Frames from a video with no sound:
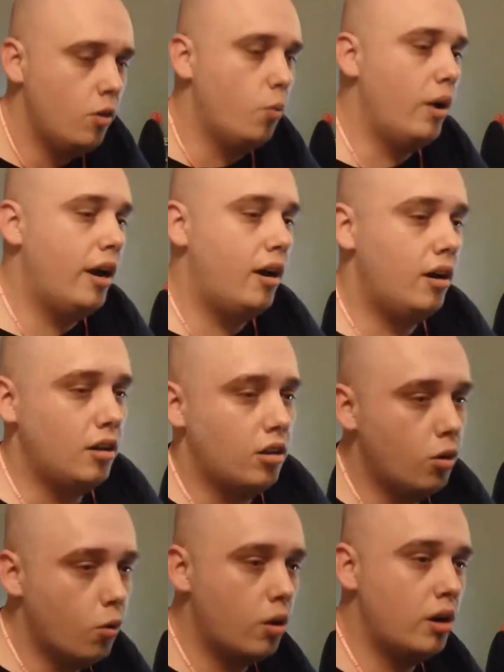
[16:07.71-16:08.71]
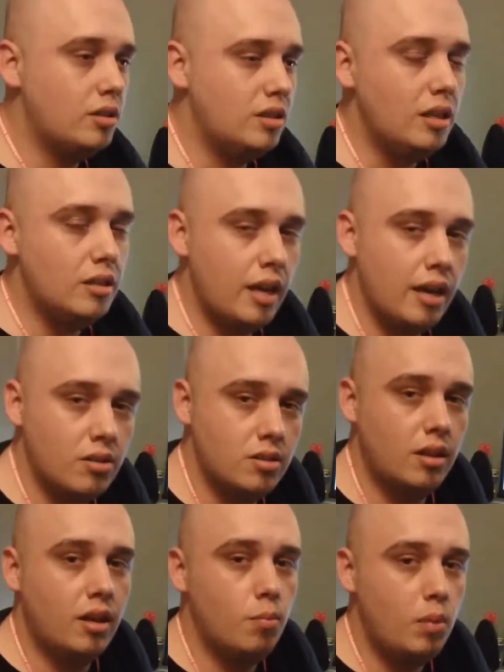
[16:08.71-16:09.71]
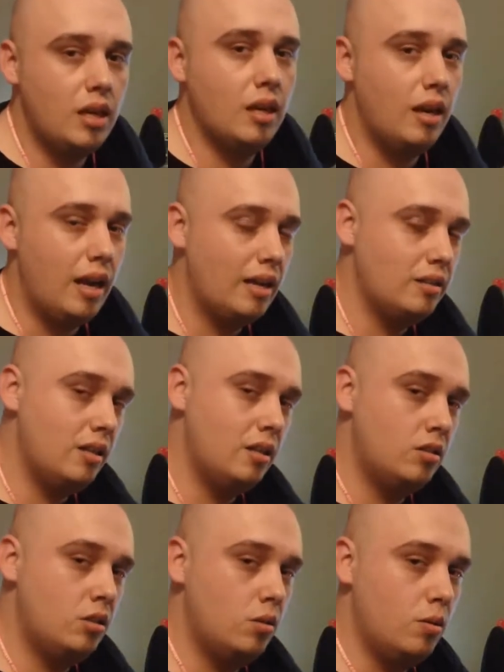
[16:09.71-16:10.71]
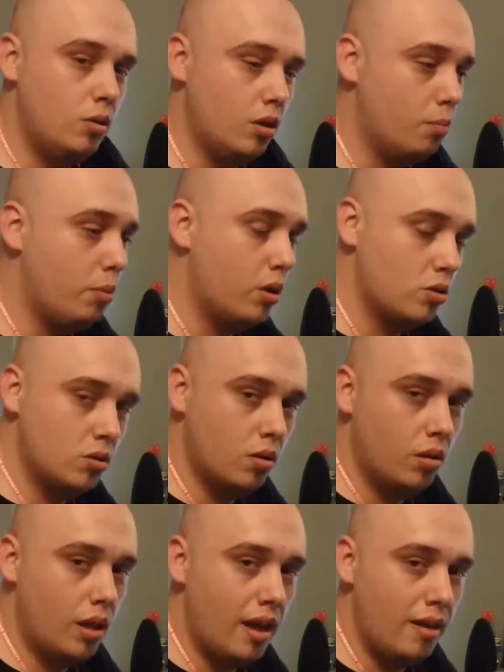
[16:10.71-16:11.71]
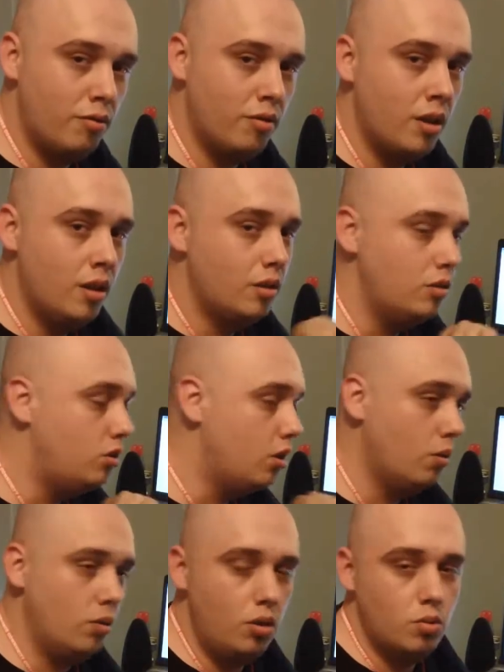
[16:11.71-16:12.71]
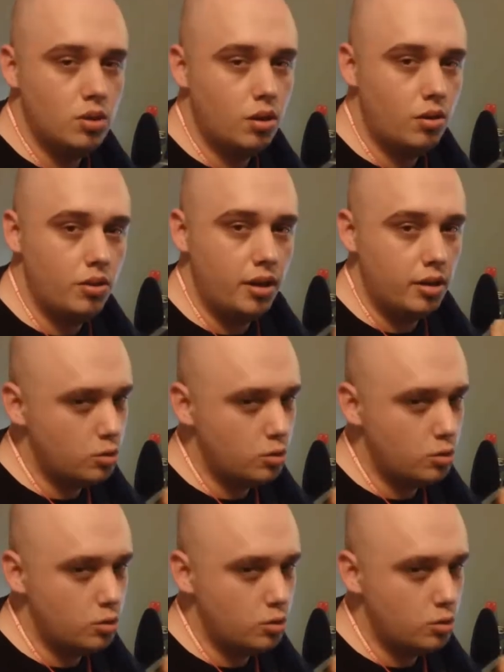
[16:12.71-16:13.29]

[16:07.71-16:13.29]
where your details that can be connected to your personal life, don't use it on there.